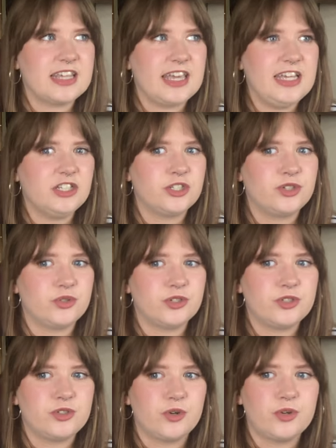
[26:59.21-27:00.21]
that each short
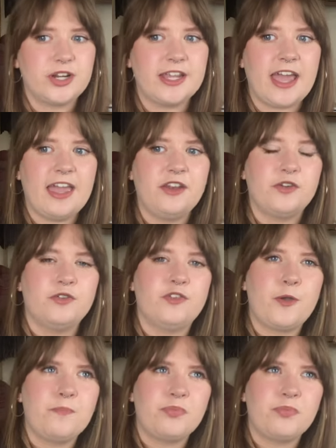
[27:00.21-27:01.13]
story kind of